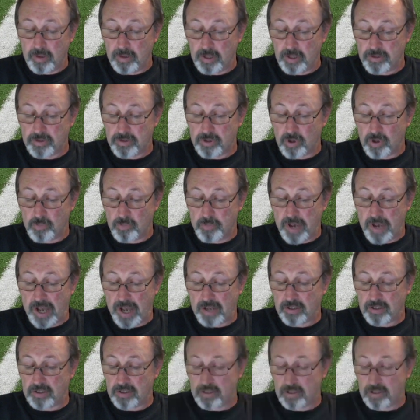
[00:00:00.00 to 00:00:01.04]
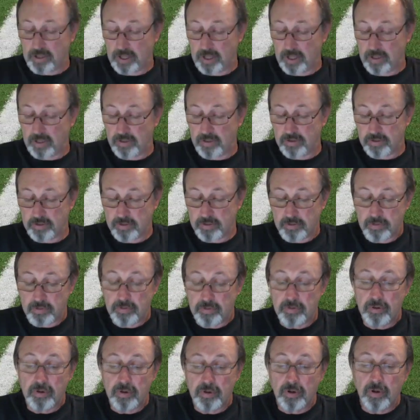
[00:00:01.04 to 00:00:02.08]
let's go back to his
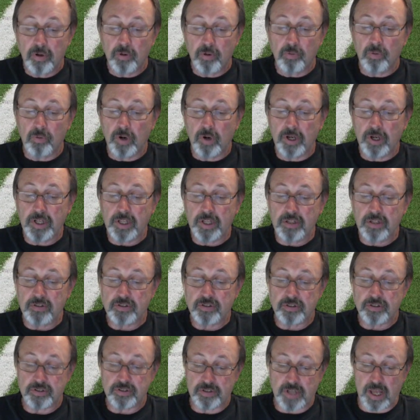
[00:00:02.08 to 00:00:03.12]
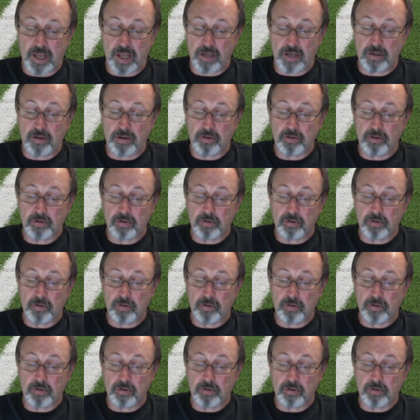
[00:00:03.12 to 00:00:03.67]
what he said.